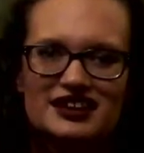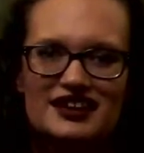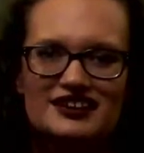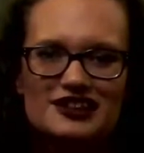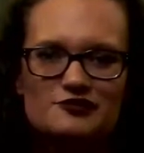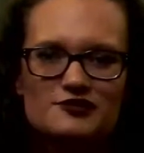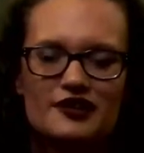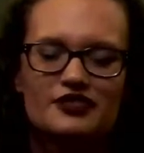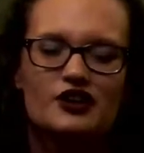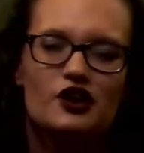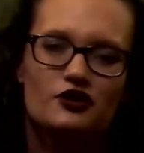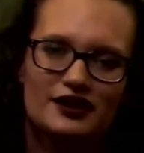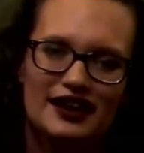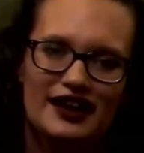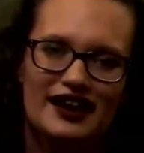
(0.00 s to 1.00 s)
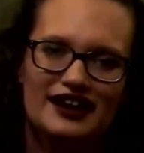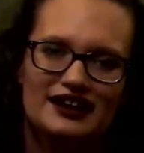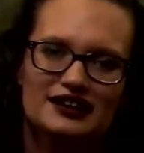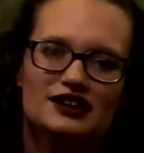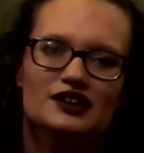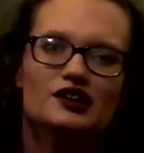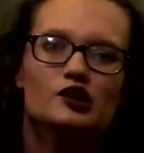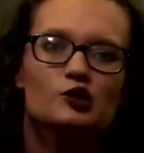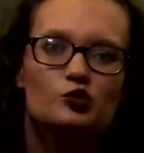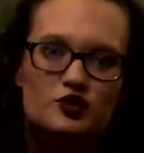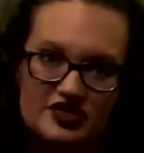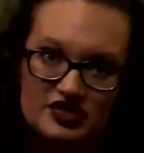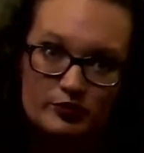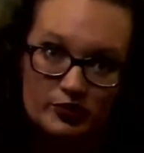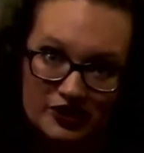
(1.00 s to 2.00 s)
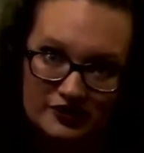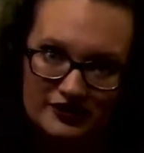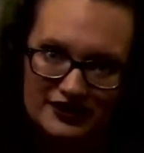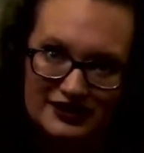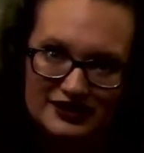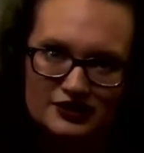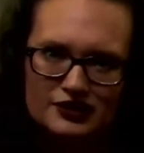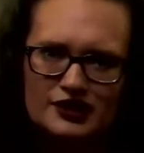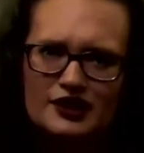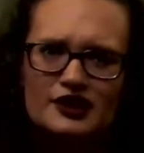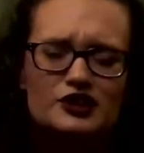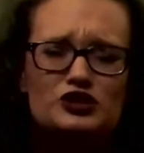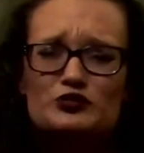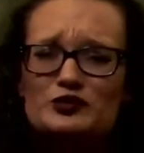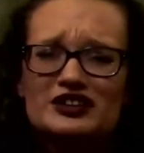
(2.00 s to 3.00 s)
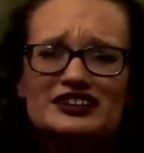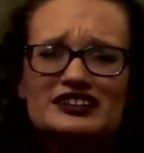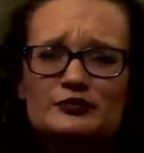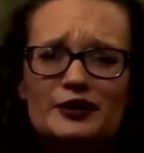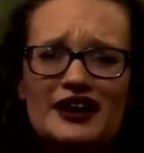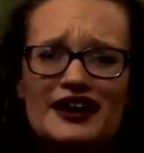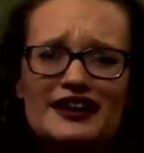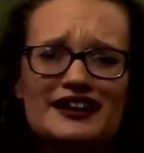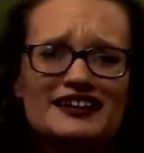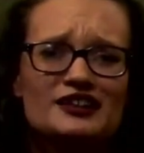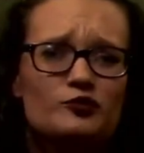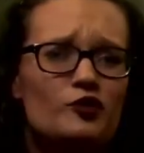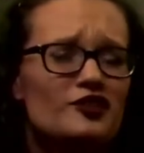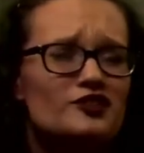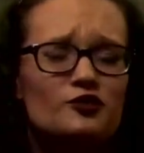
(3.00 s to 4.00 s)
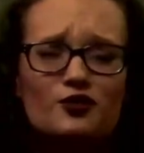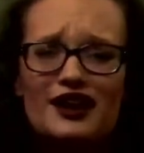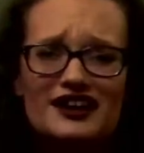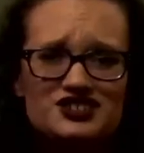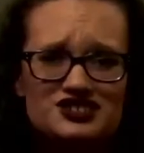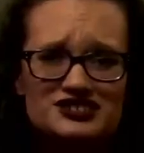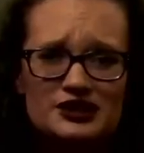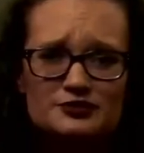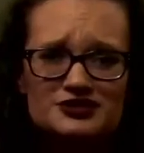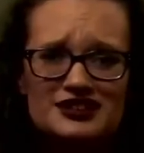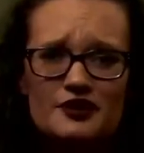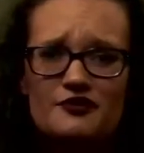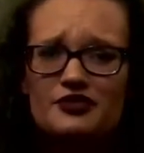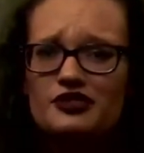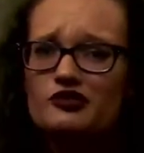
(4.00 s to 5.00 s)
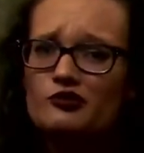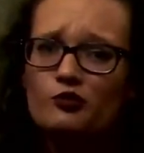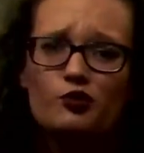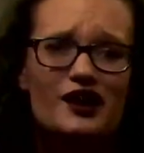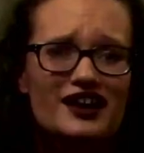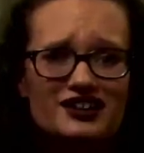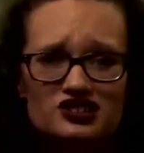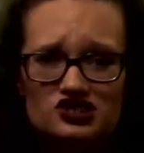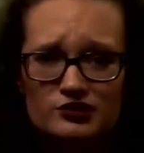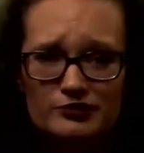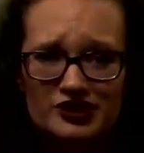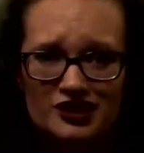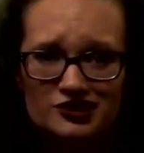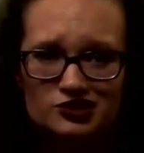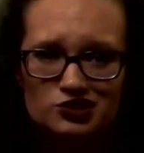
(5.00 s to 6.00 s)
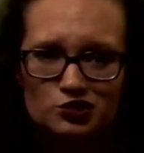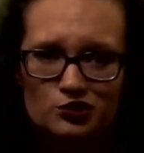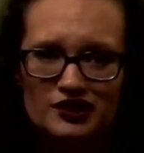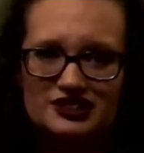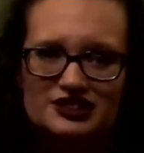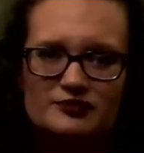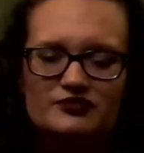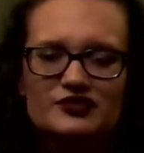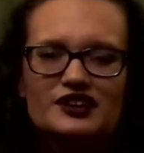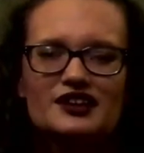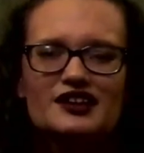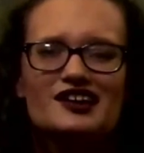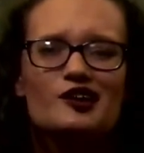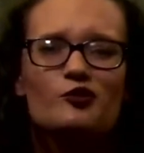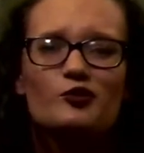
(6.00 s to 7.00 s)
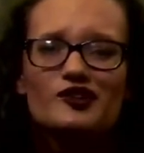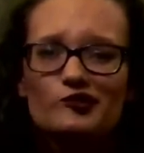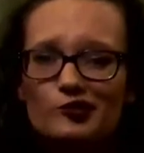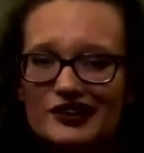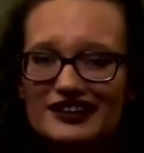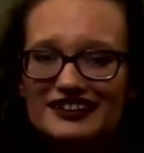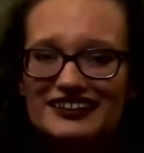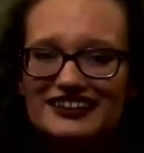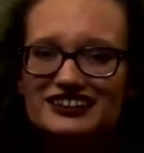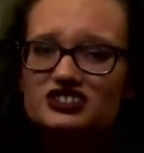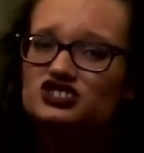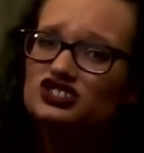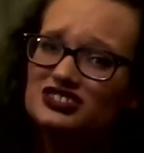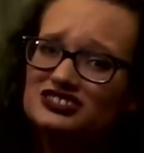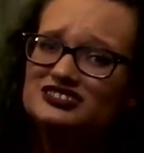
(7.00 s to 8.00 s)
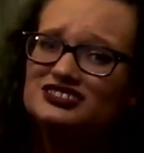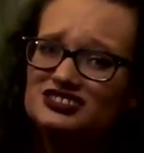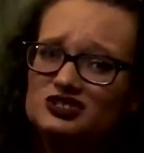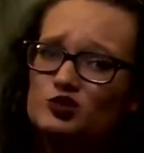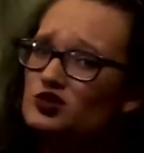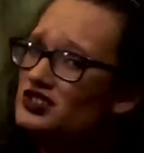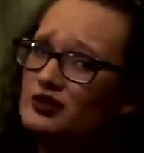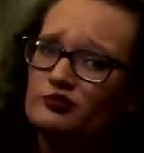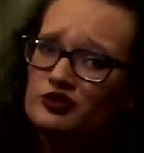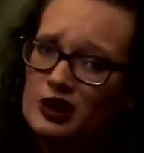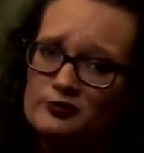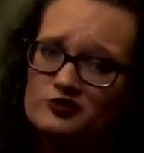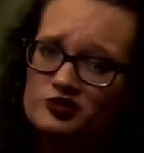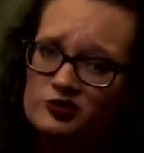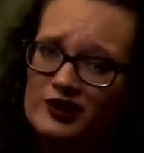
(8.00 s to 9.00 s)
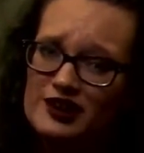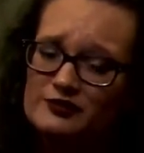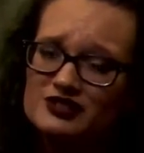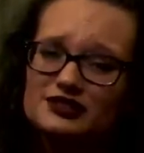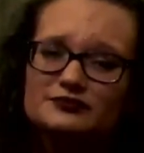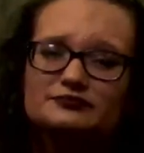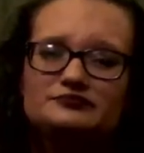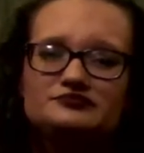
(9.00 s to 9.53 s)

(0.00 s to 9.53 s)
ending with "okay" with a period. You begin to panic and wonder why she's upset with you. Why is she being short? When really, she's just using proper grammar.